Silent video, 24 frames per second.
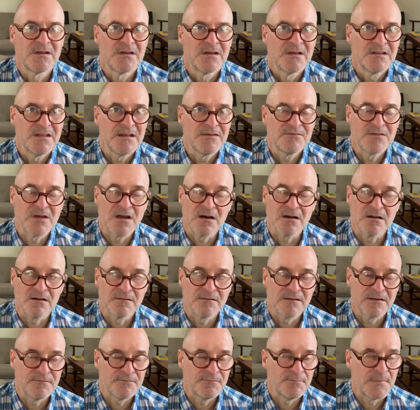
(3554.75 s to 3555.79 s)

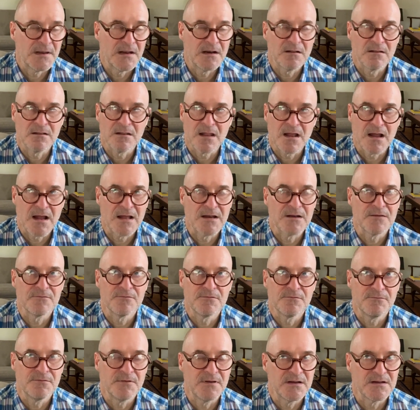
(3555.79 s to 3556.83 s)
They've made a lot of
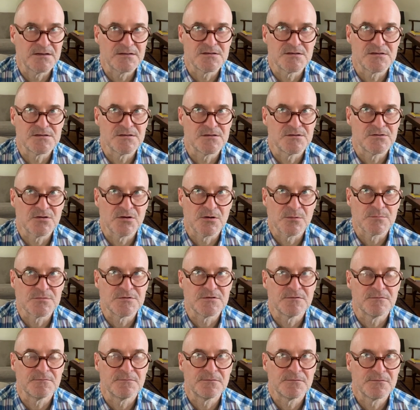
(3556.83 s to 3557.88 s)
advances in terms
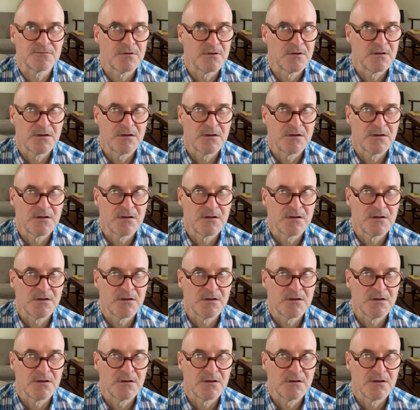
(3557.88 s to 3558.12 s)
of